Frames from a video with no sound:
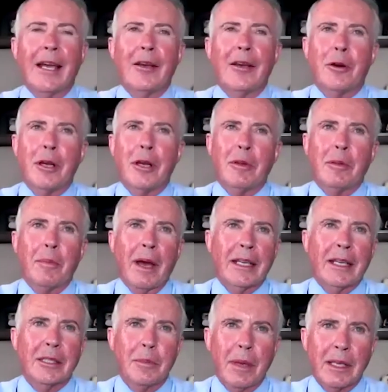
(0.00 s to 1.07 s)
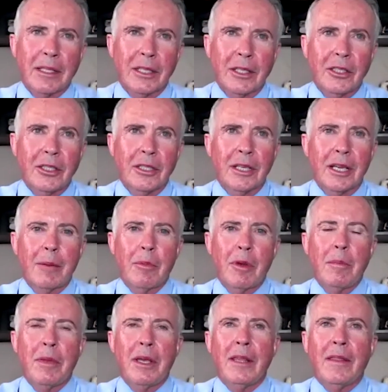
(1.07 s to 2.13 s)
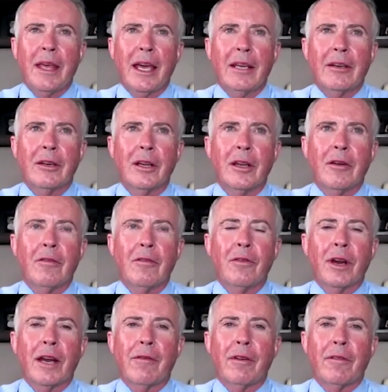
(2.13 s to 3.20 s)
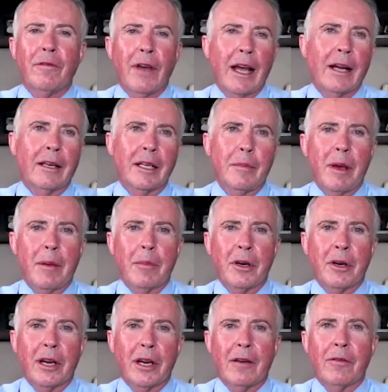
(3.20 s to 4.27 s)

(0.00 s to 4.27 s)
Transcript: I agree with Mike's message, and we mean that for every faculty member,